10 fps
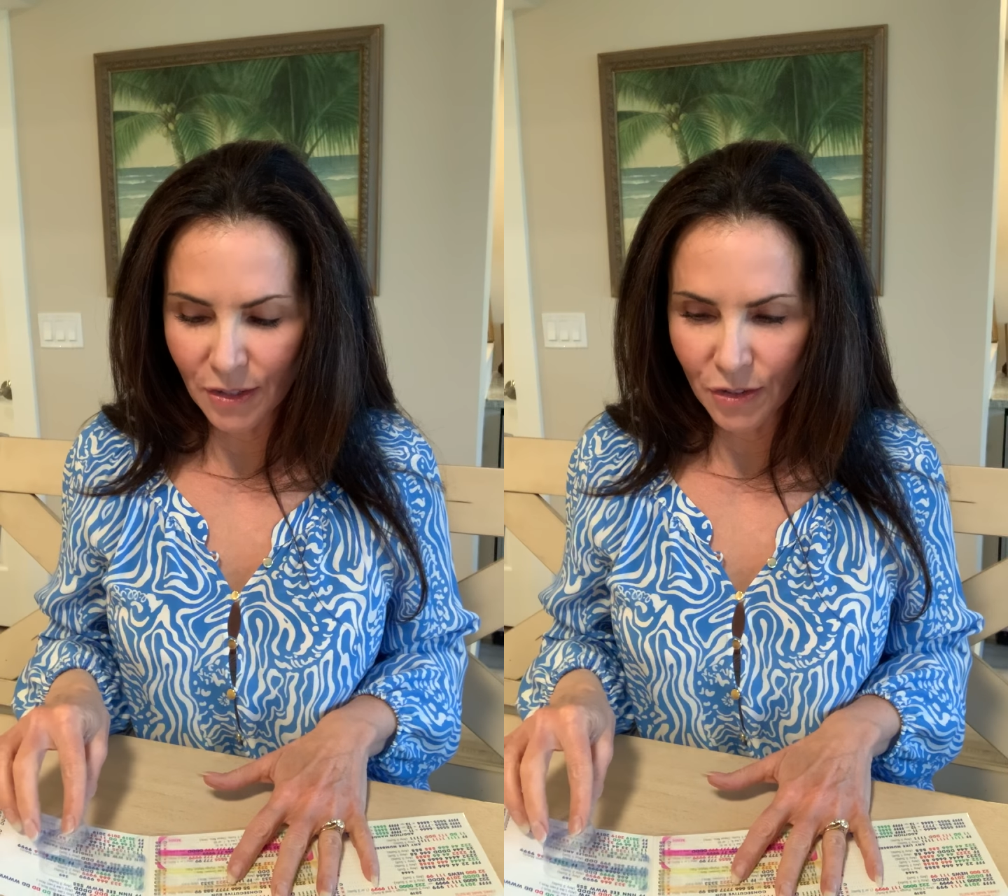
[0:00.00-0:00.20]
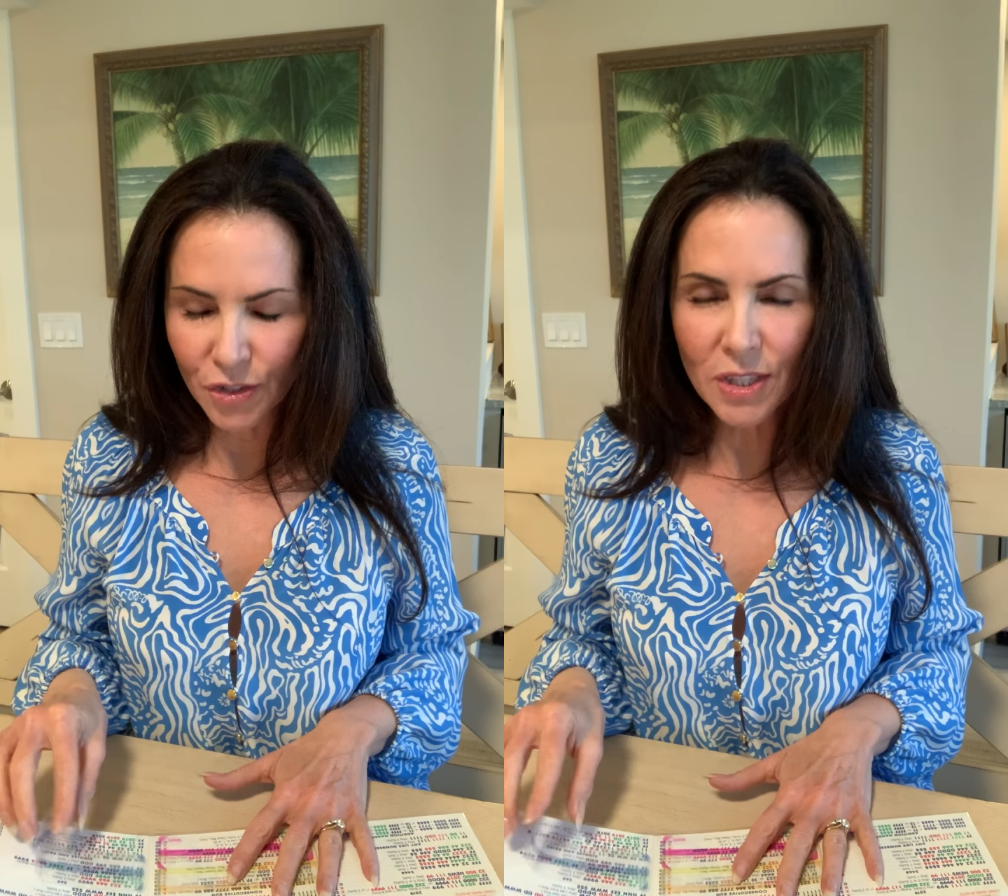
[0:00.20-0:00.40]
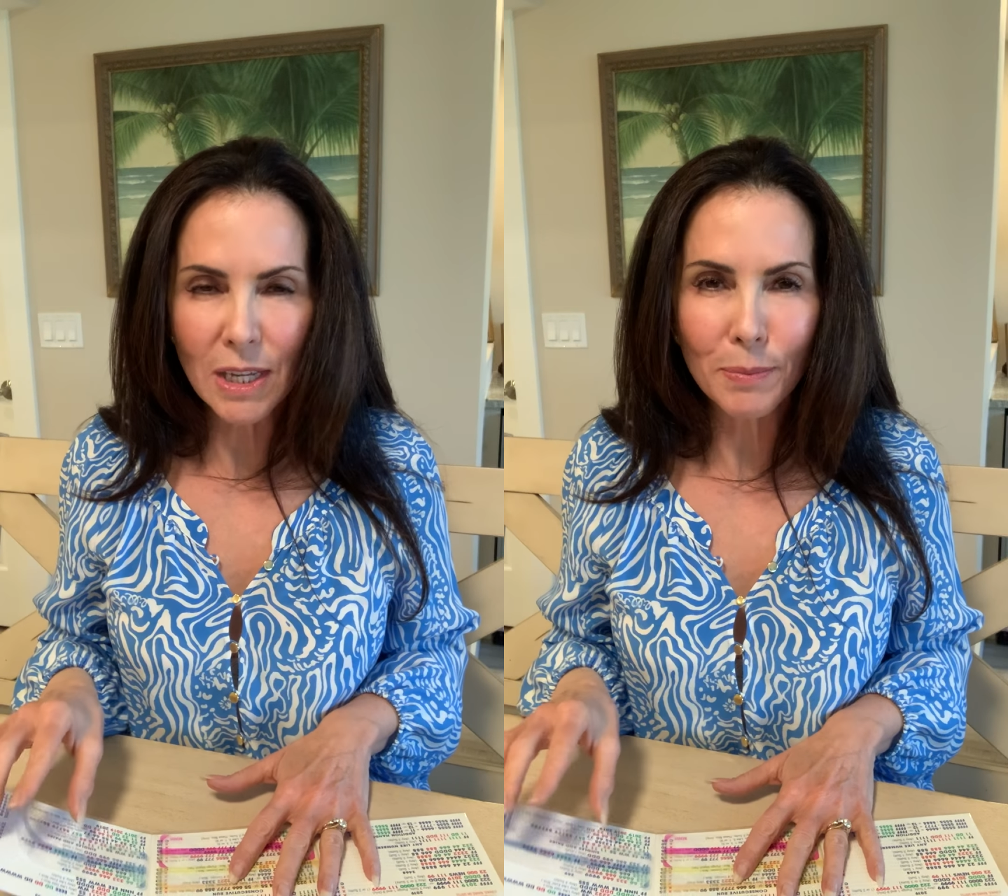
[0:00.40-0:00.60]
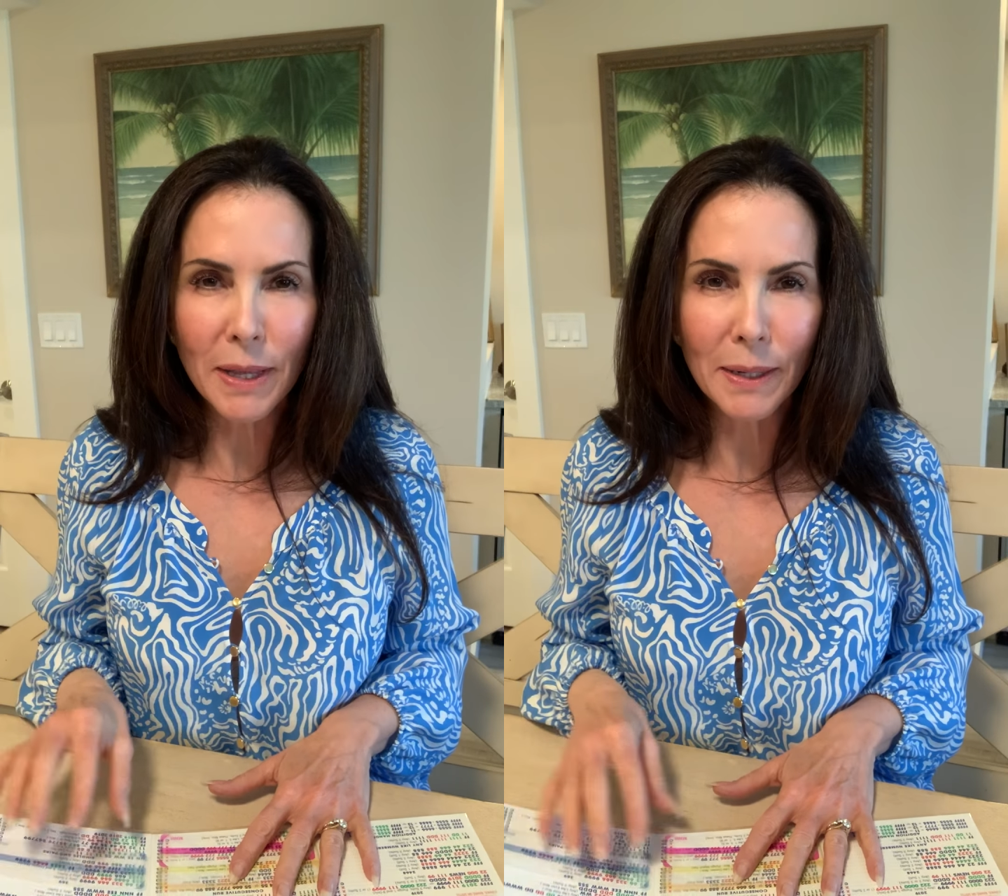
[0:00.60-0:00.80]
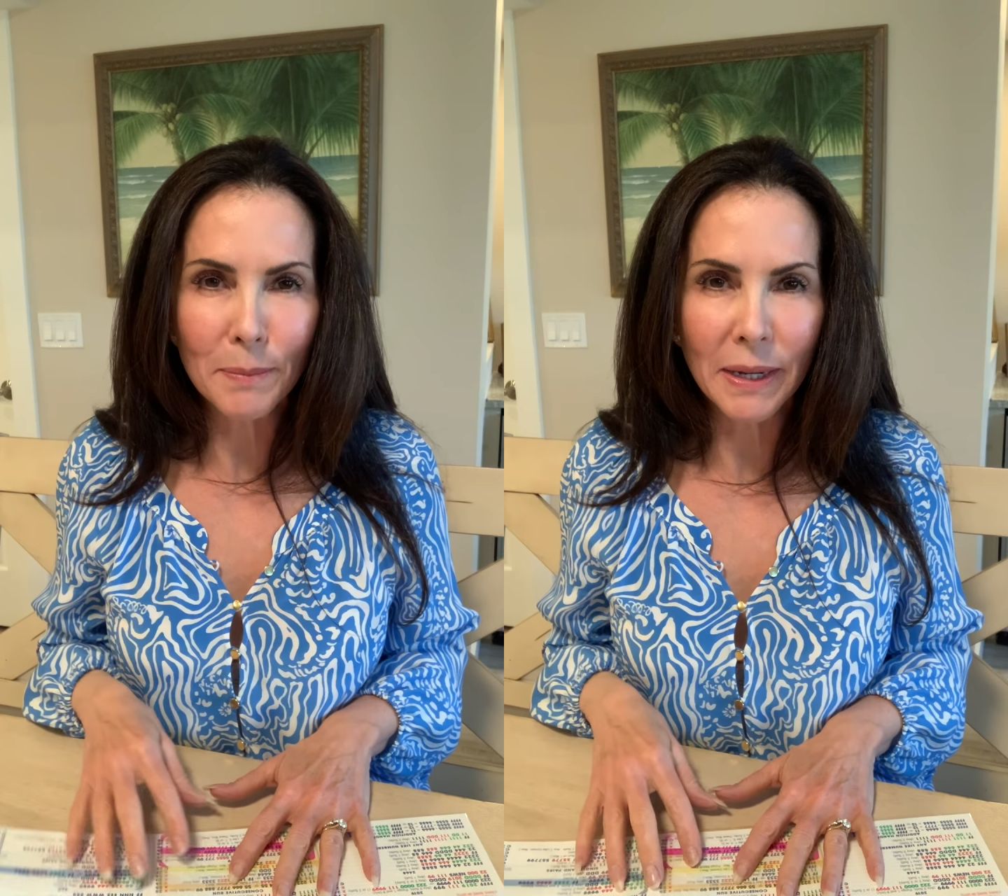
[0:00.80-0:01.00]
just keep
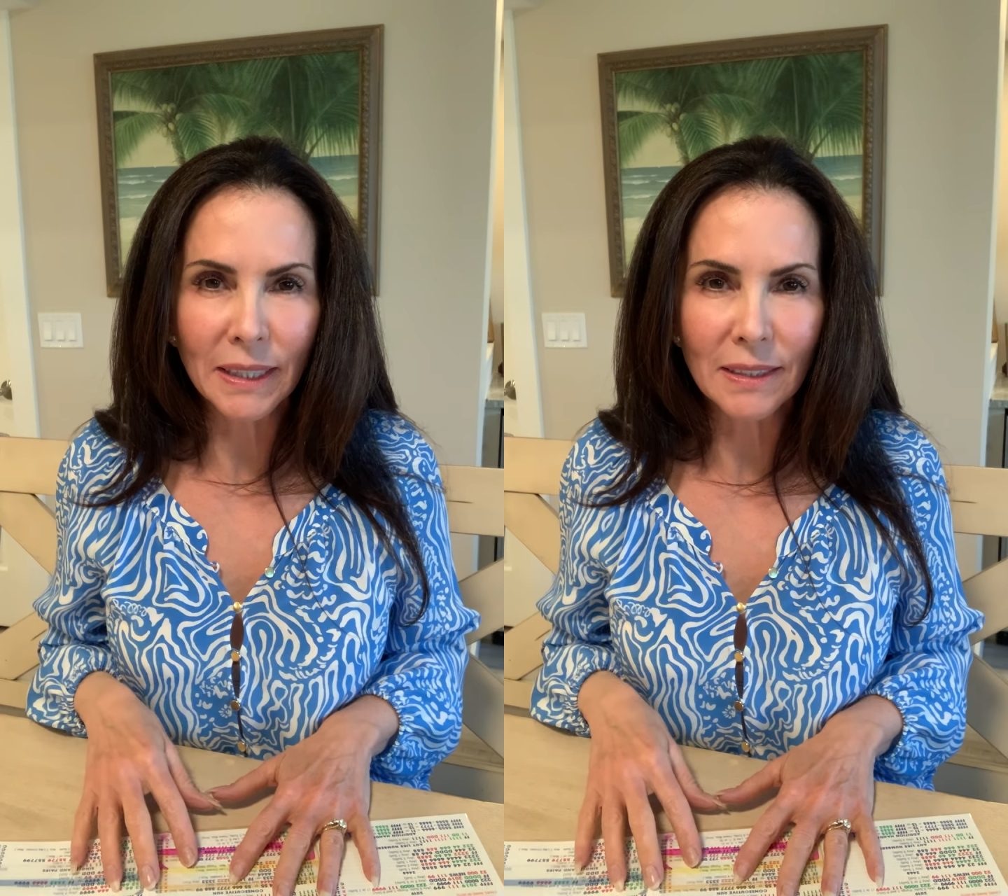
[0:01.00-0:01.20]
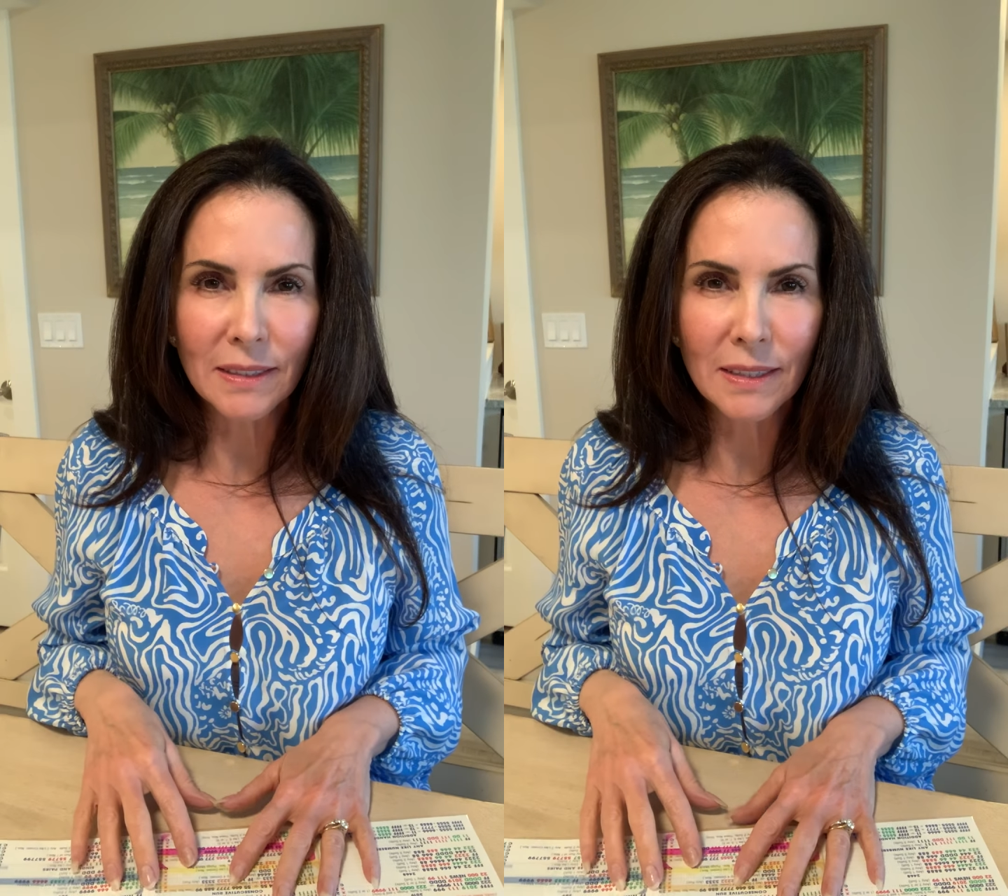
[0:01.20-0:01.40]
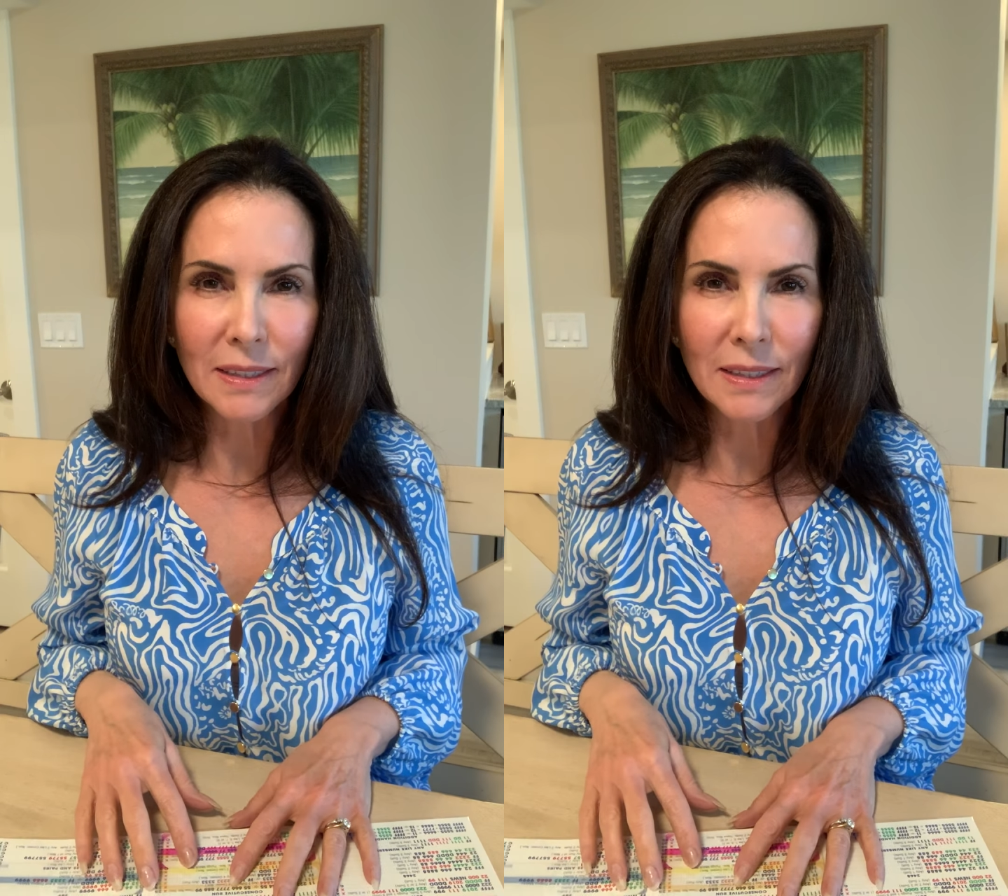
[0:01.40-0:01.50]
that in mind.